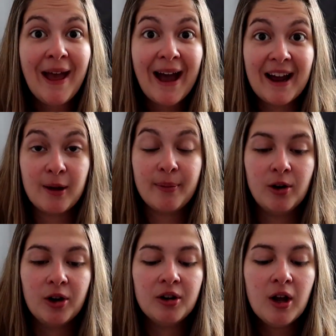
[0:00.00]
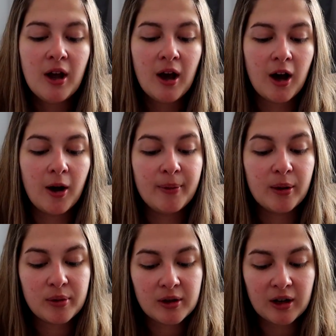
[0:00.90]
had it been on, but
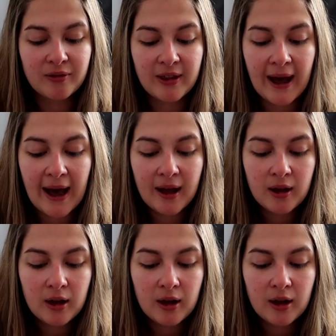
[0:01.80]
there was none of that.